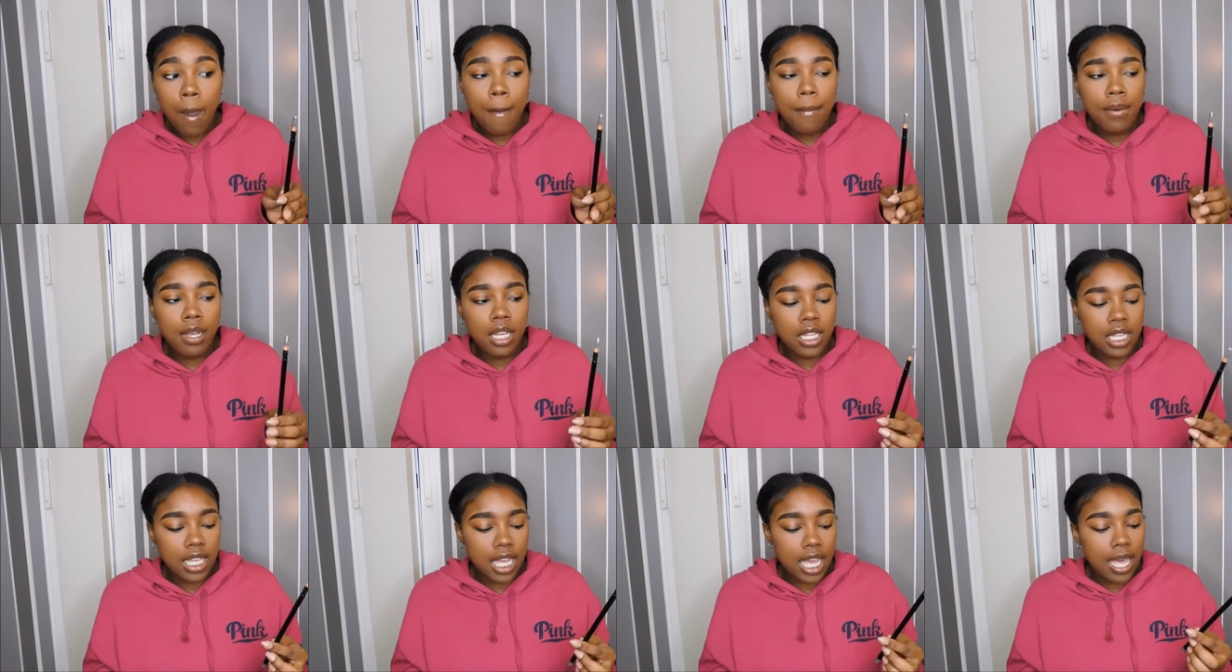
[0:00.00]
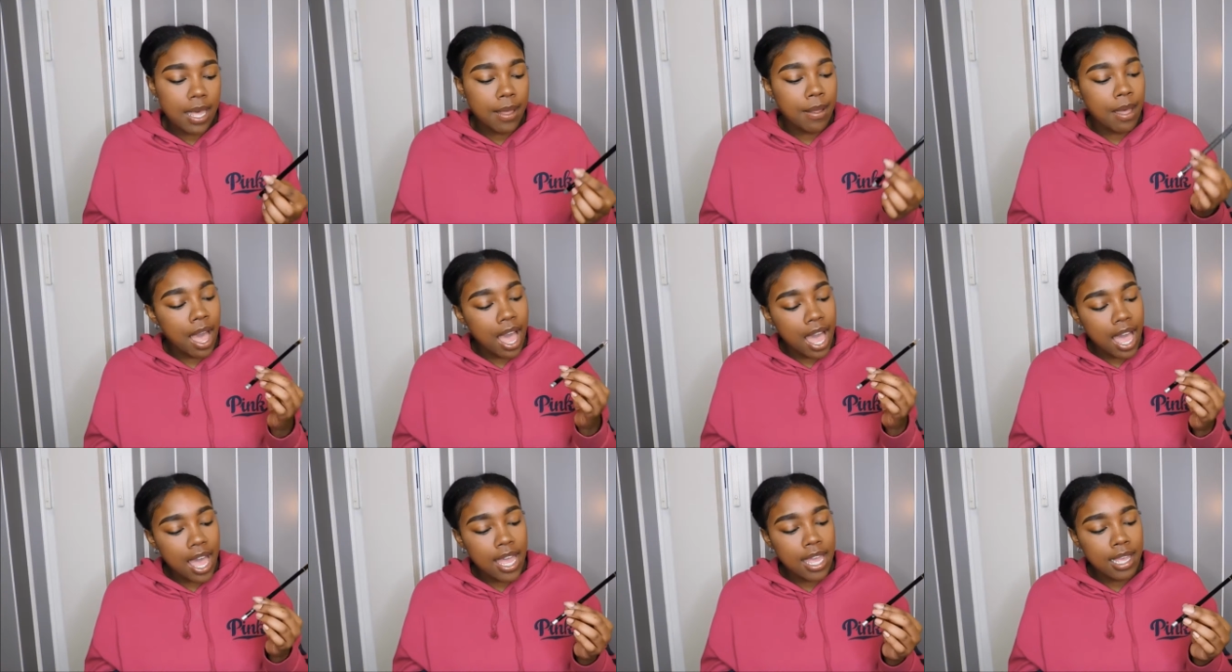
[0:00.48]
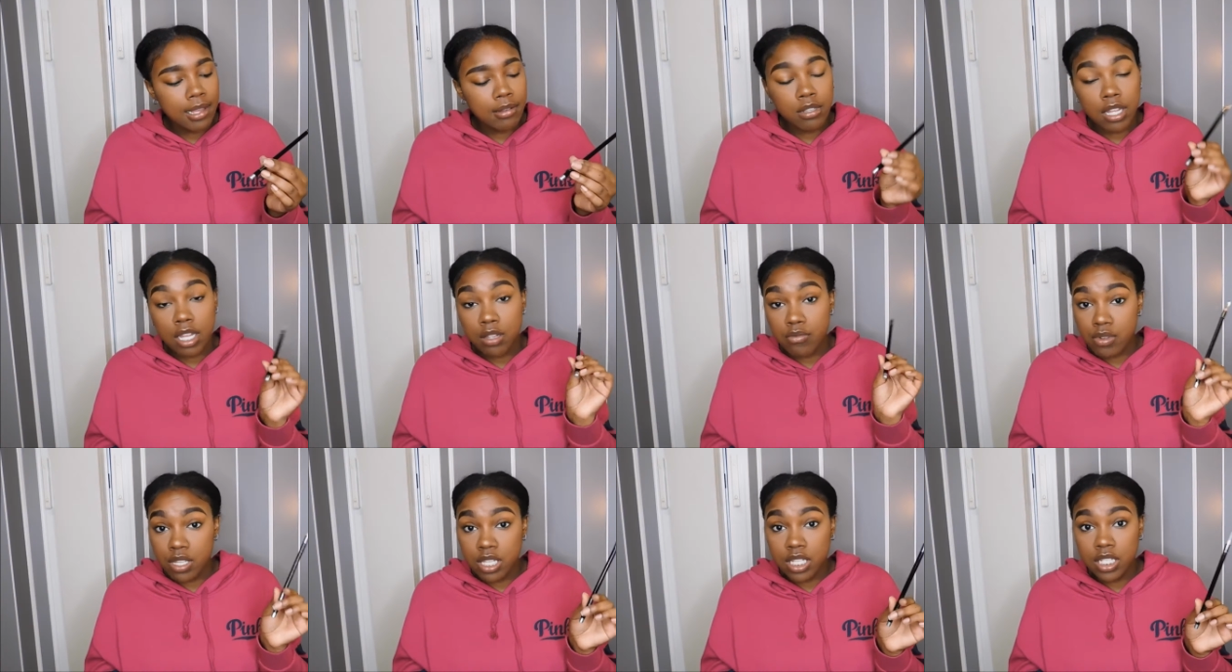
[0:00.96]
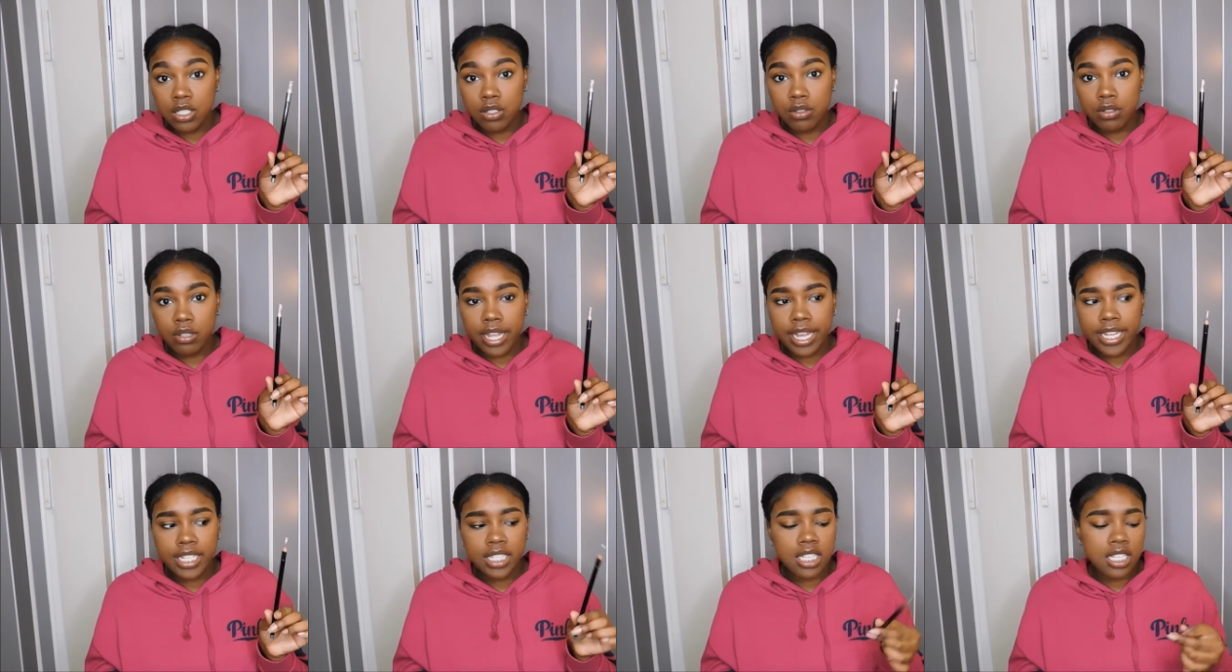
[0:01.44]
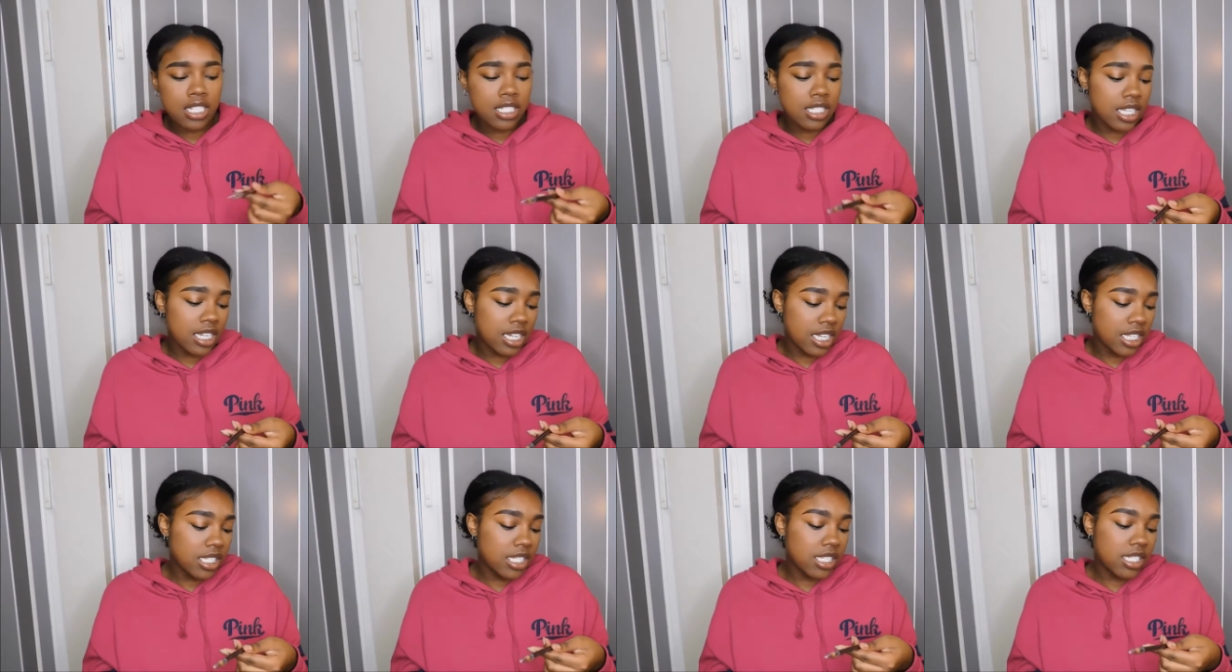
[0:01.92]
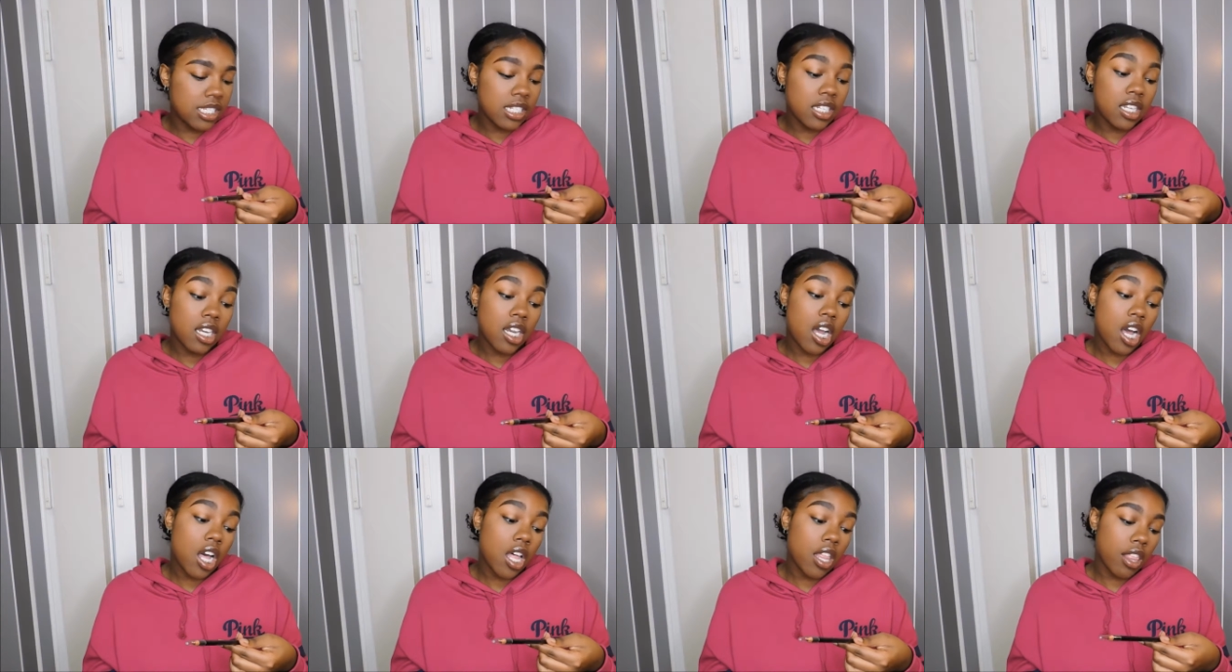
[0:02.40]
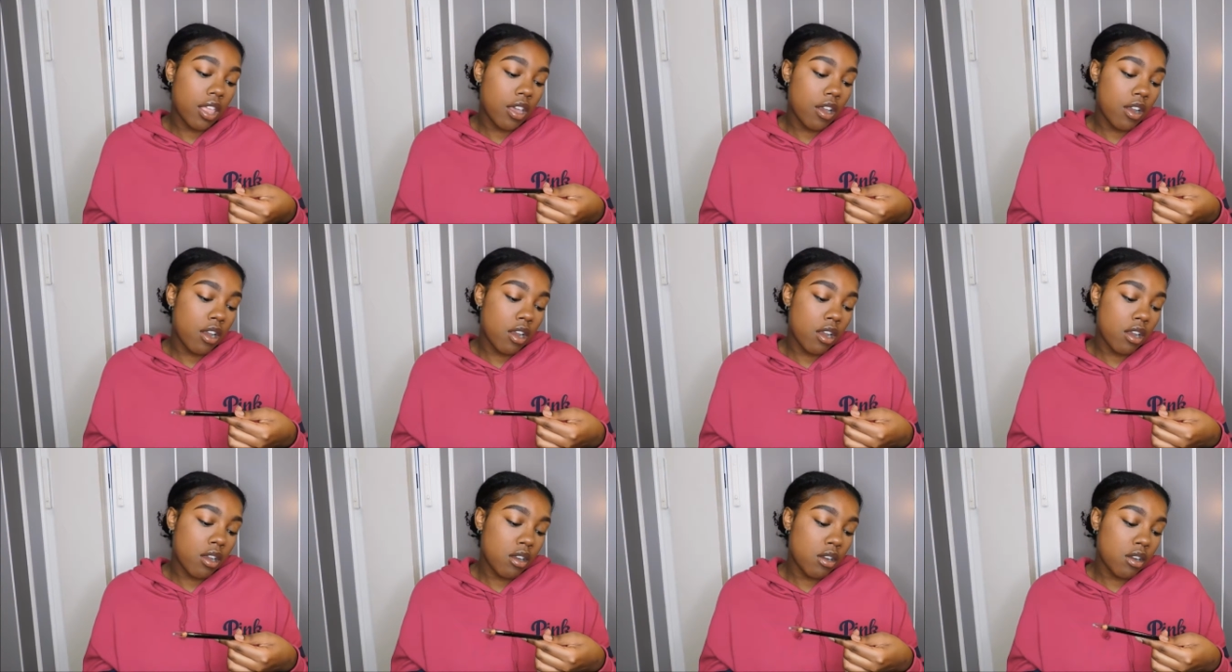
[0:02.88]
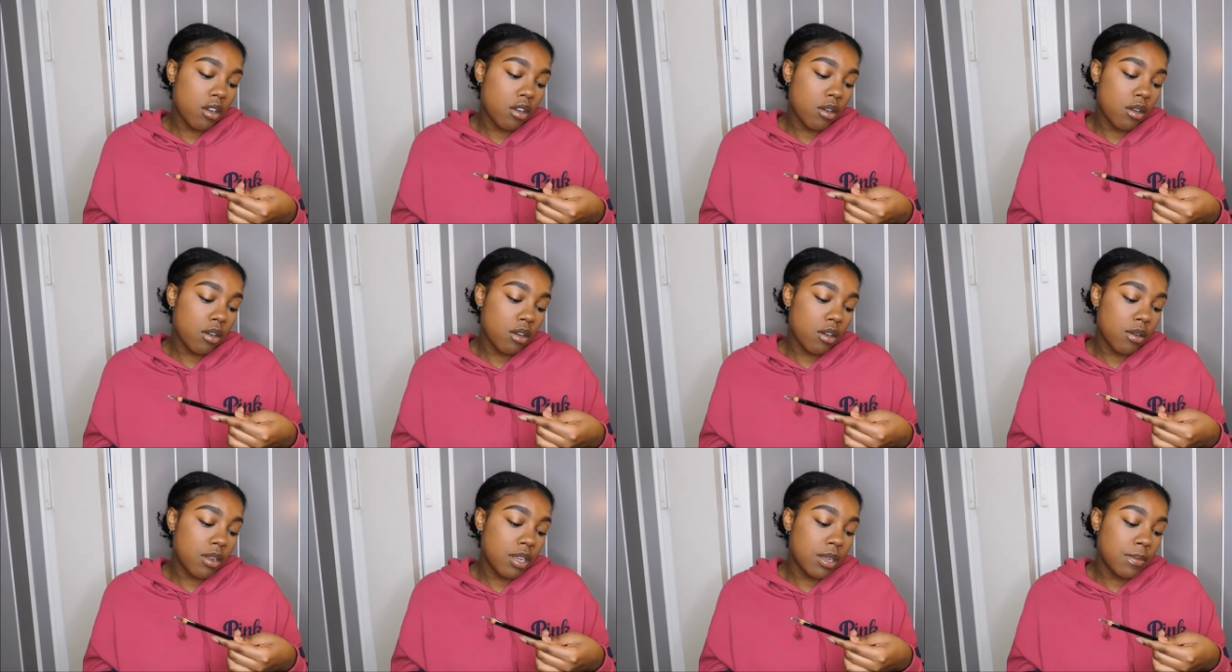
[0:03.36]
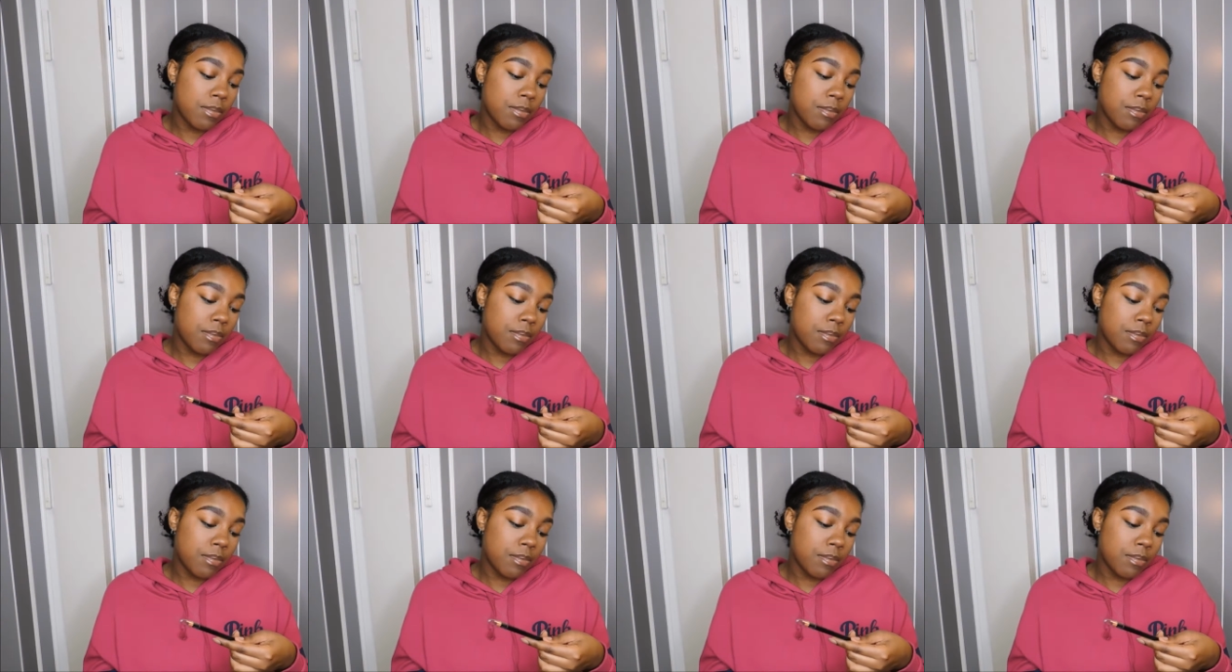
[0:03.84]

But yeah, I, I really do like this. And this is in the color